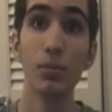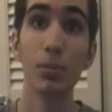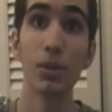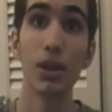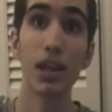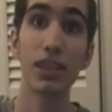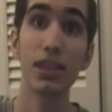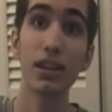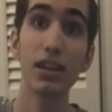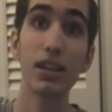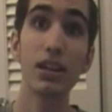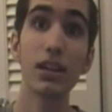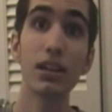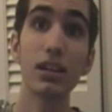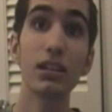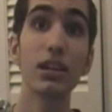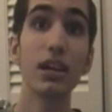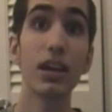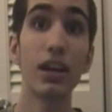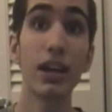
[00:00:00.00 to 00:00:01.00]
But I think
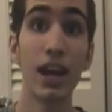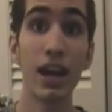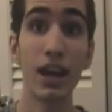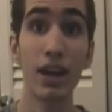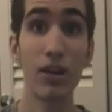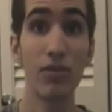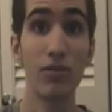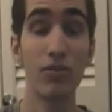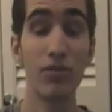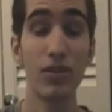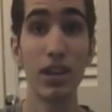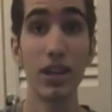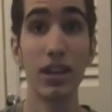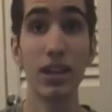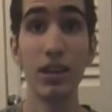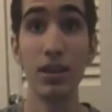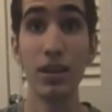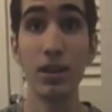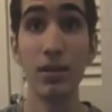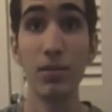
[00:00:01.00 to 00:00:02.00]
I have
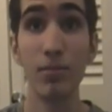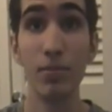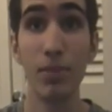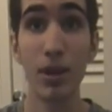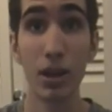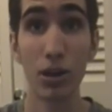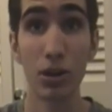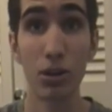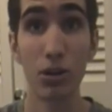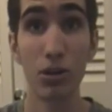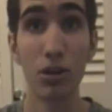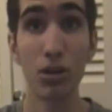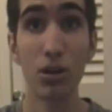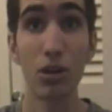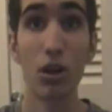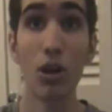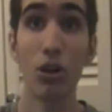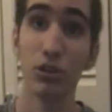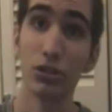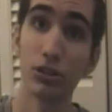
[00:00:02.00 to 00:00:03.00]
a better
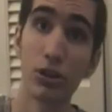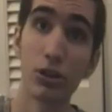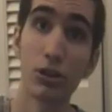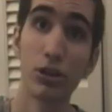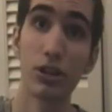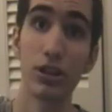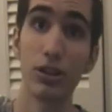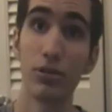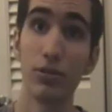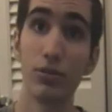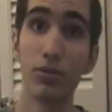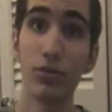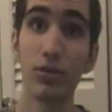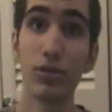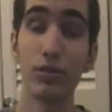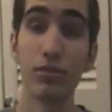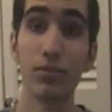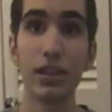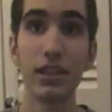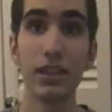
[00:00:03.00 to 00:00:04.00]

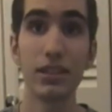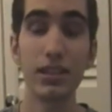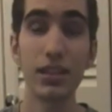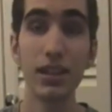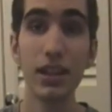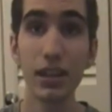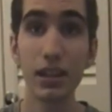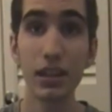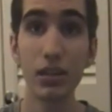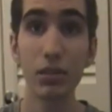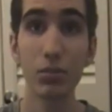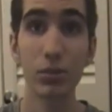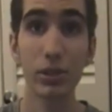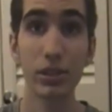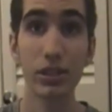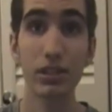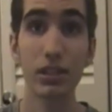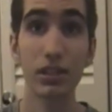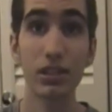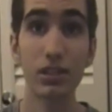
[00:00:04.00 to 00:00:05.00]
alternative. Instead, we're
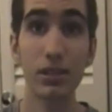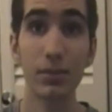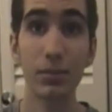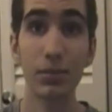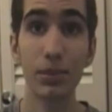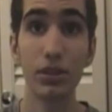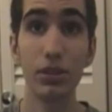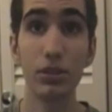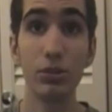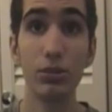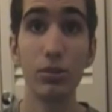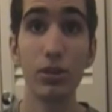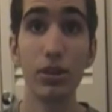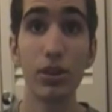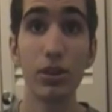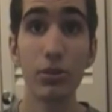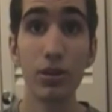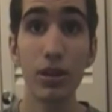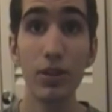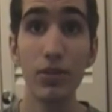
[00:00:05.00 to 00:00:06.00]
just going to simply do
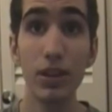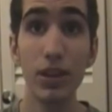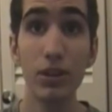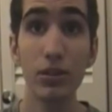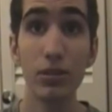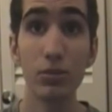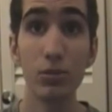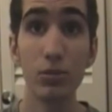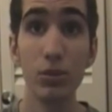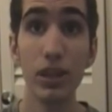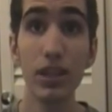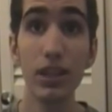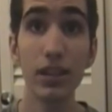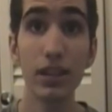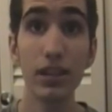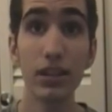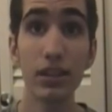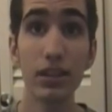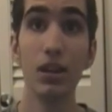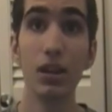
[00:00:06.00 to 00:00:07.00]
three videos a
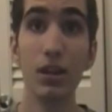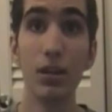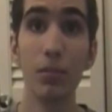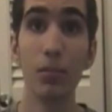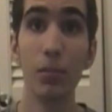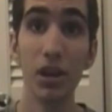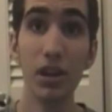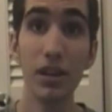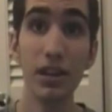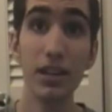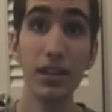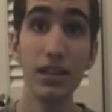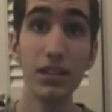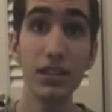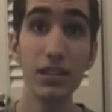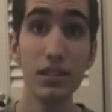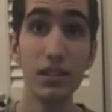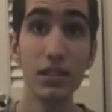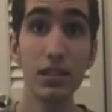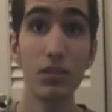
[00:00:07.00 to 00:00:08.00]
week,
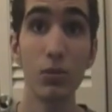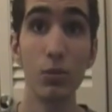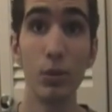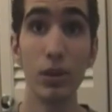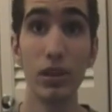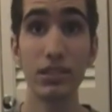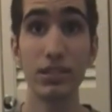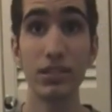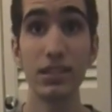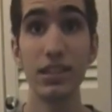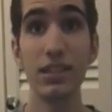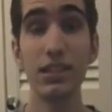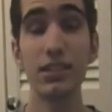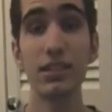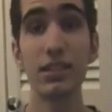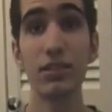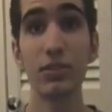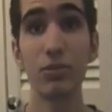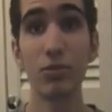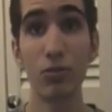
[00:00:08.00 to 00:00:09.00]
Mondays,
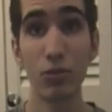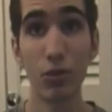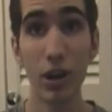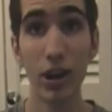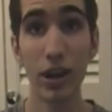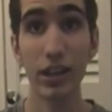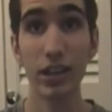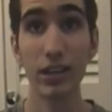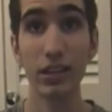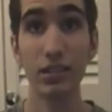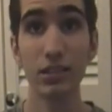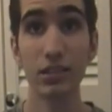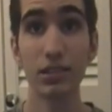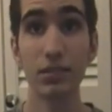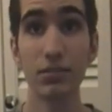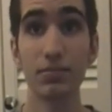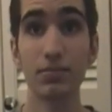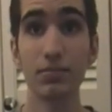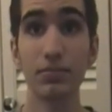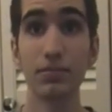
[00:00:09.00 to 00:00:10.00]
Wednesdays, and
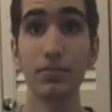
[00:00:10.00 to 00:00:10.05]
Fridays.